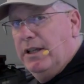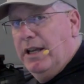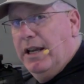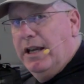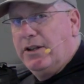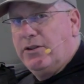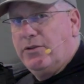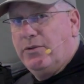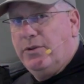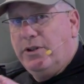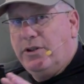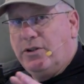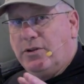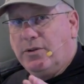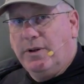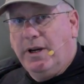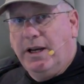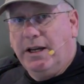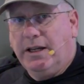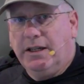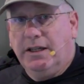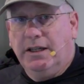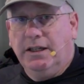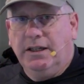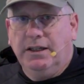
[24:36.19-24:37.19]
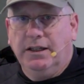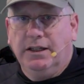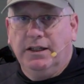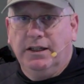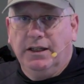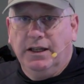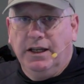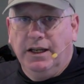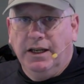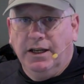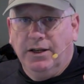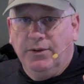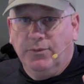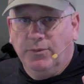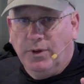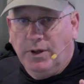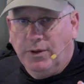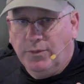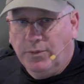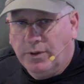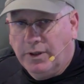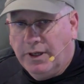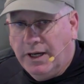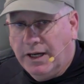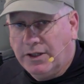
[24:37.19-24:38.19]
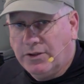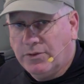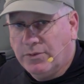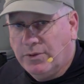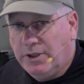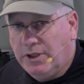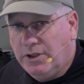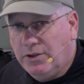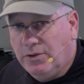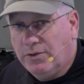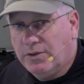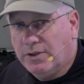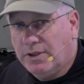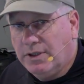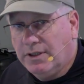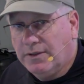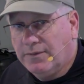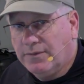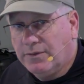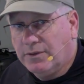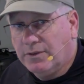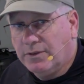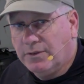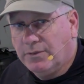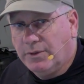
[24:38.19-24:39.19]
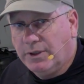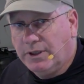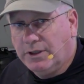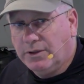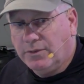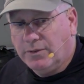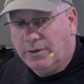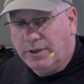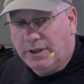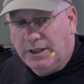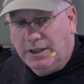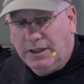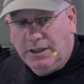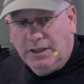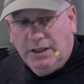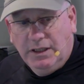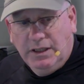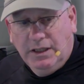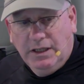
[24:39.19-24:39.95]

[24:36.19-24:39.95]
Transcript: actually tracking and while we're actually using it for recording.